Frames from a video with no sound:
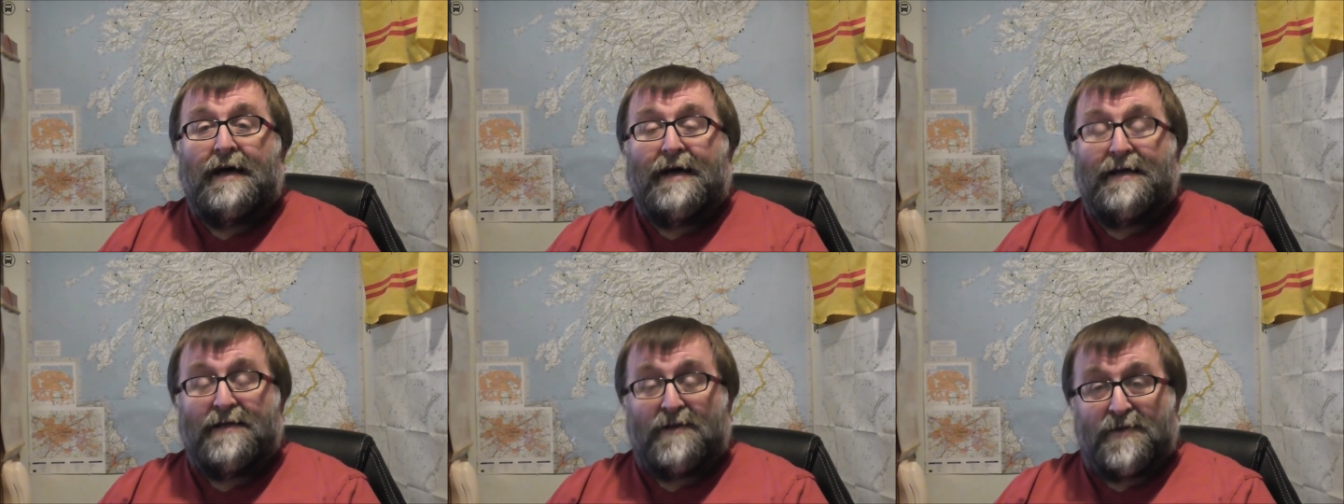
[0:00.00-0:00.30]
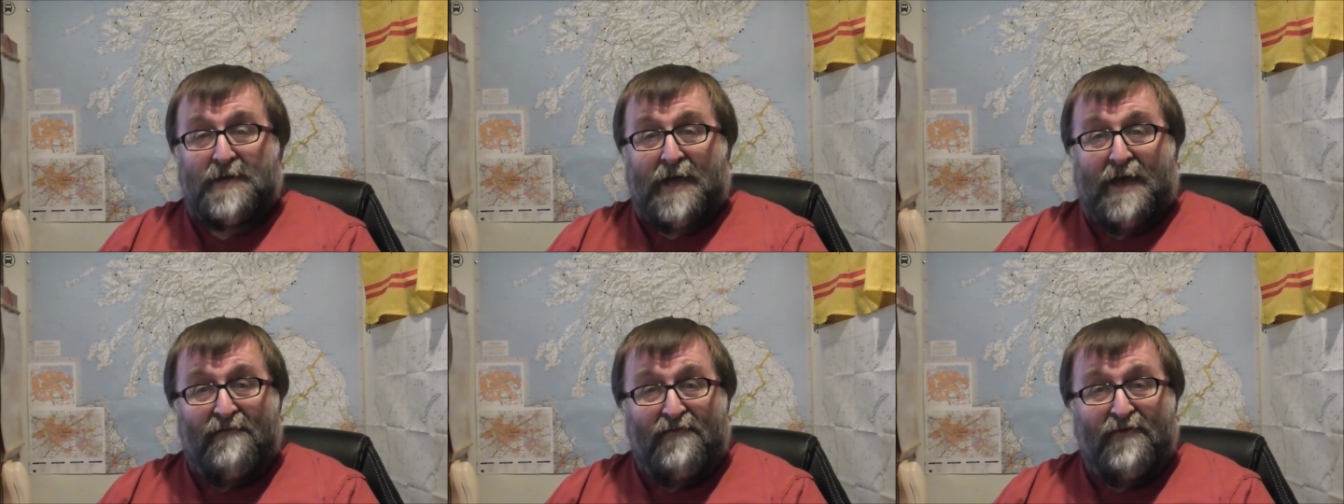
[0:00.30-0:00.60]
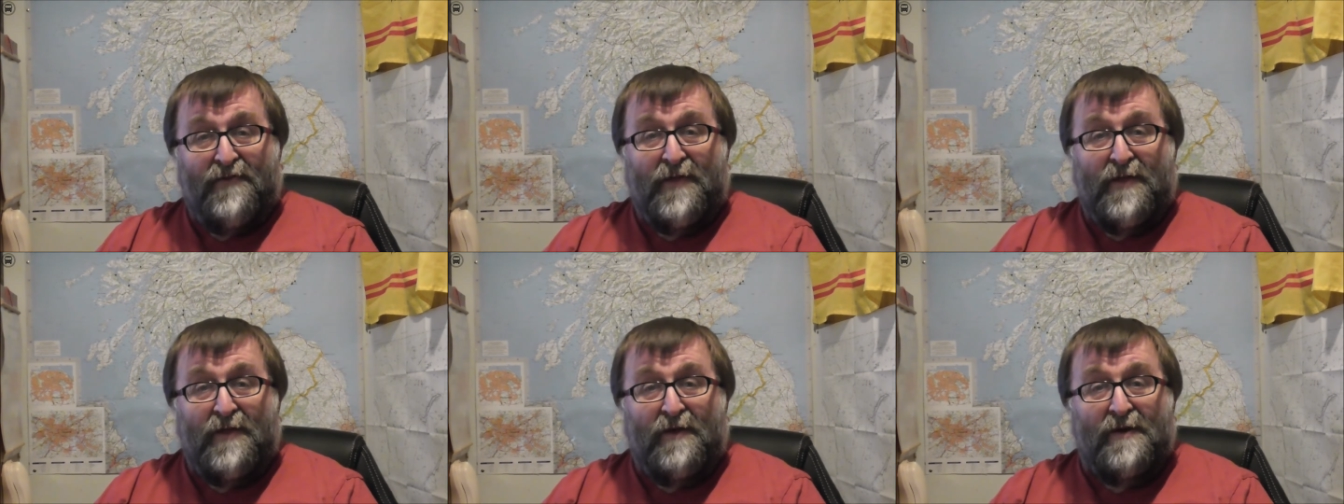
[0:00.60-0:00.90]
It does
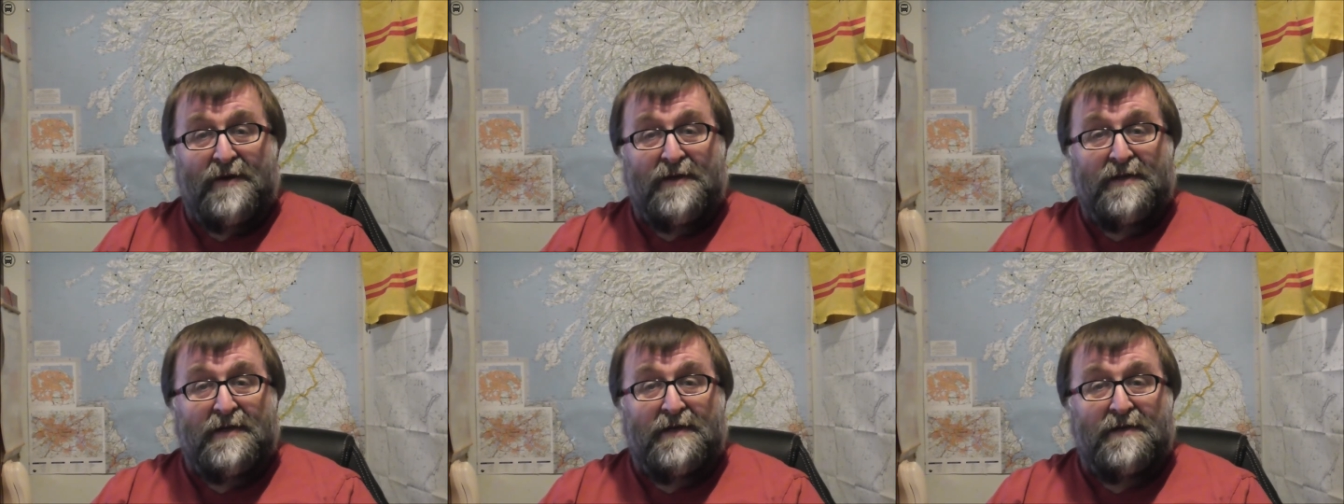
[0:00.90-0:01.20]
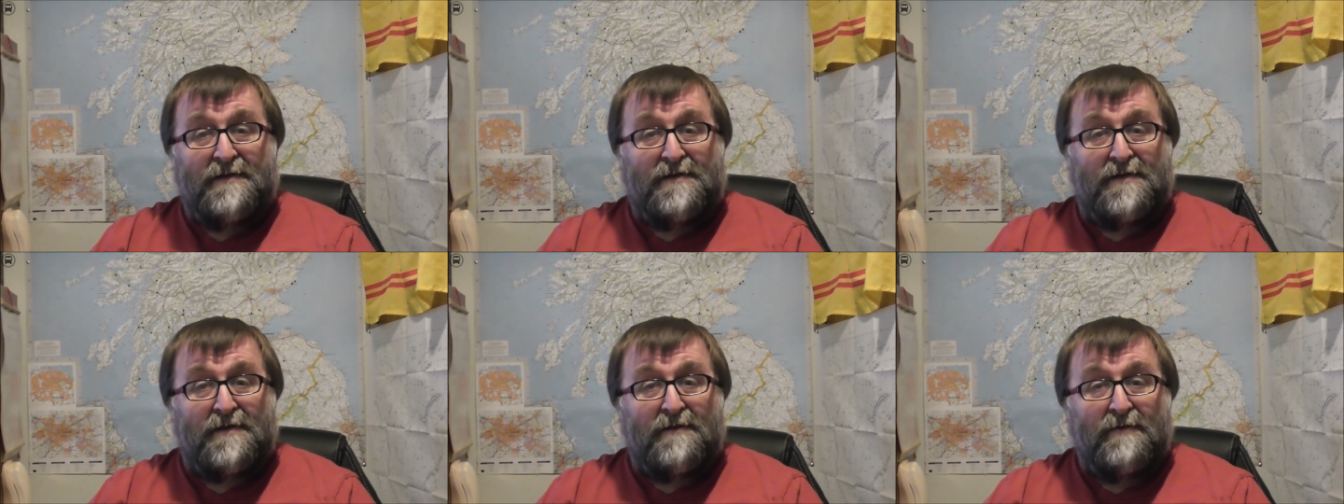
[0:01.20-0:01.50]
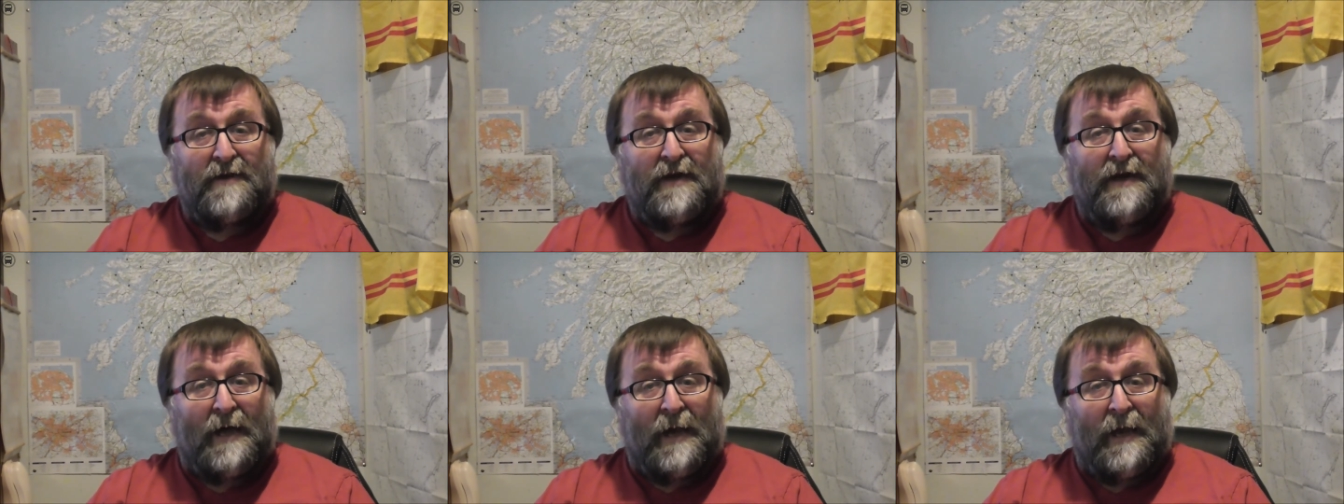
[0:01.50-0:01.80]
everything I need
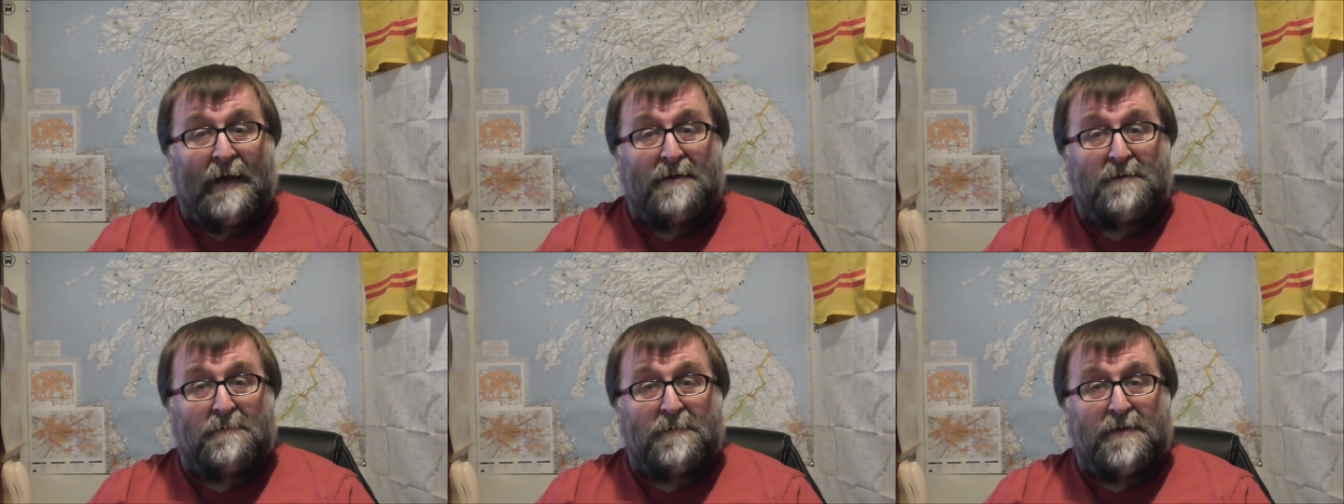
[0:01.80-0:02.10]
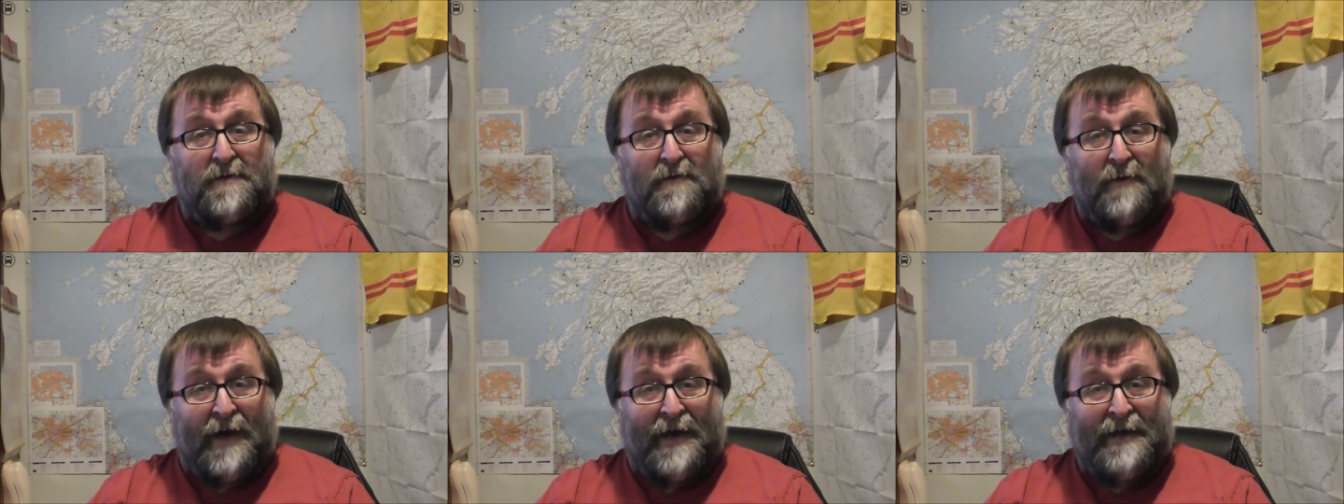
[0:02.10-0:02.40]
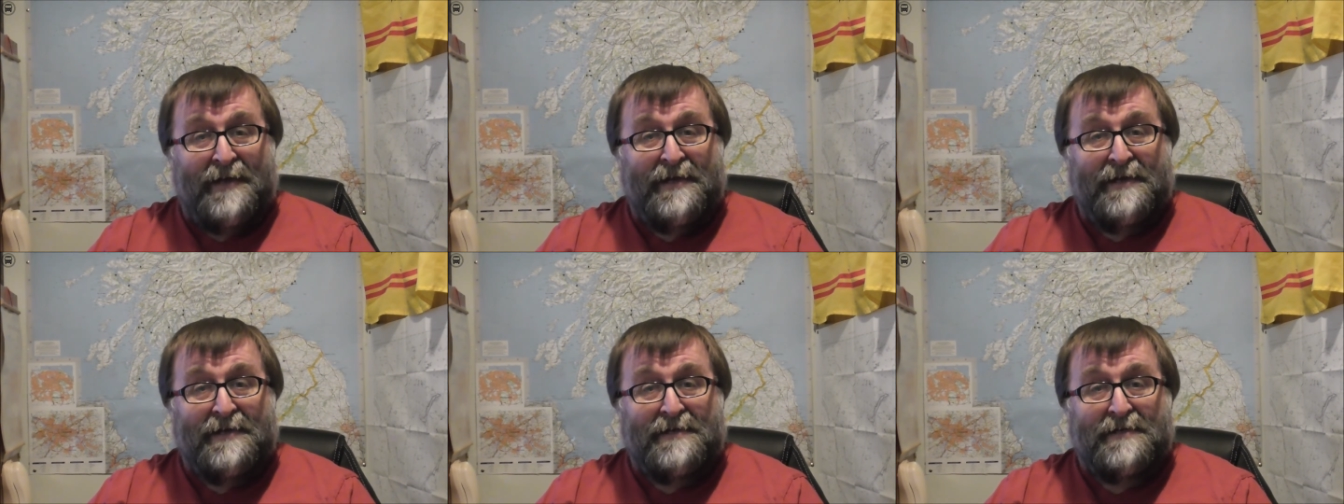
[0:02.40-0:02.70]
to. It allows me to
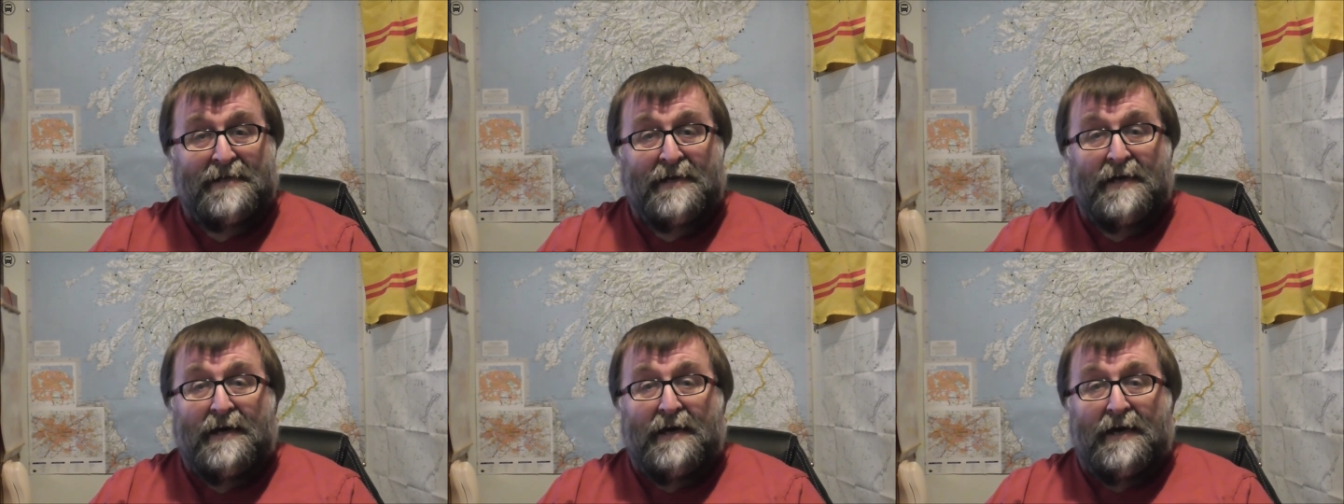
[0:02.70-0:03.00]
edit,